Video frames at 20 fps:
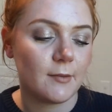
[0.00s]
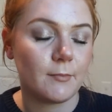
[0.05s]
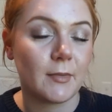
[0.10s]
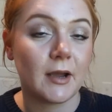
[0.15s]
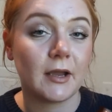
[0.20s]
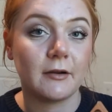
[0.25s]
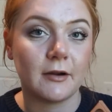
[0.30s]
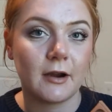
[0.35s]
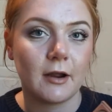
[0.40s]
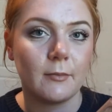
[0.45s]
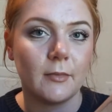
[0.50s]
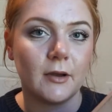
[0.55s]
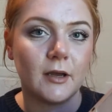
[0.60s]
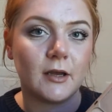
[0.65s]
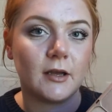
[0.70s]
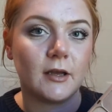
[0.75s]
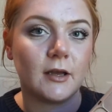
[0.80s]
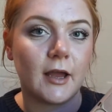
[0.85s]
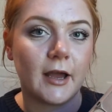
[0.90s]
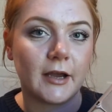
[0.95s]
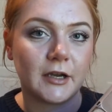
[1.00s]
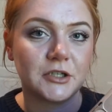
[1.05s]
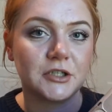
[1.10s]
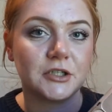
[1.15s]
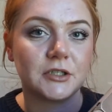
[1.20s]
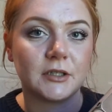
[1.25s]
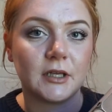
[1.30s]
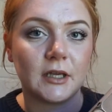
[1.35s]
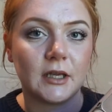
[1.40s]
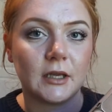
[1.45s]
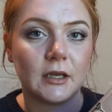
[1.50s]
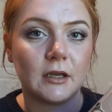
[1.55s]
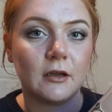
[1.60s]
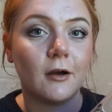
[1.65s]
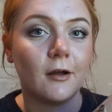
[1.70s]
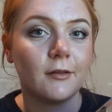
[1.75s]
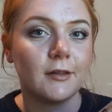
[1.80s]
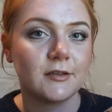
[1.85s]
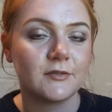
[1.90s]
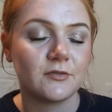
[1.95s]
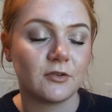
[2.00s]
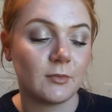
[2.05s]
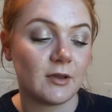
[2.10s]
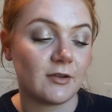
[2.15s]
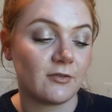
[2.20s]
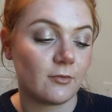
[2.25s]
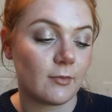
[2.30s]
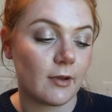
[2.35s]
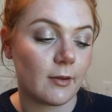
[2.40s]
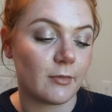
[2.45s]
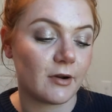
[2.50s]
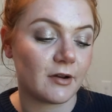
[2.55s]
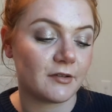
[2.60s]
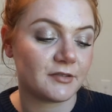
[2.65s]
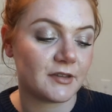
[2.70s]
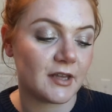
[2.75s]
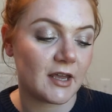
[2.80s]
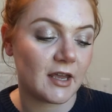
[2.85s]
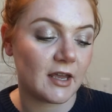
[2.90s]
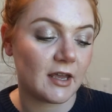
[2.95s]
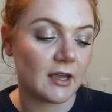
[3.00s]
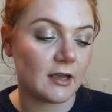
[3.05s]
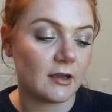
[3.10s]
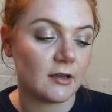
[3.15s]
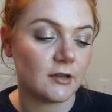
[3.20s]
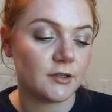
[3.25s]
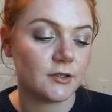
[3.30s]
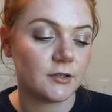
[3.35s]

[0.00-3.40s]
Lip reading: My grandma actually got this for me for my birthday